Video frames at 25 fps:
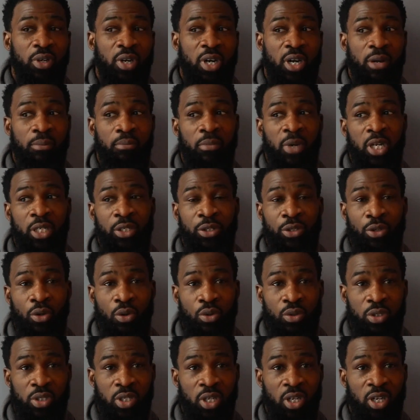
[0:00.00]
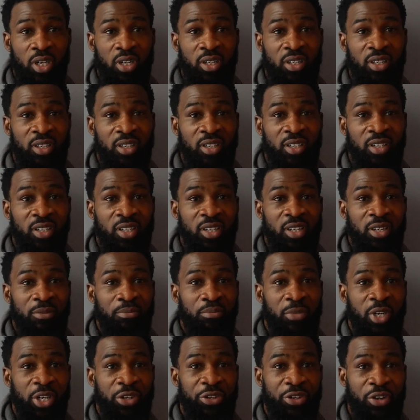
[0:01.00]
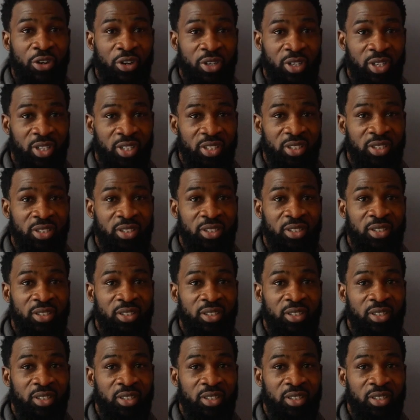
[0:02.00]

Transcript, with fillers: And my daughter, my youngest,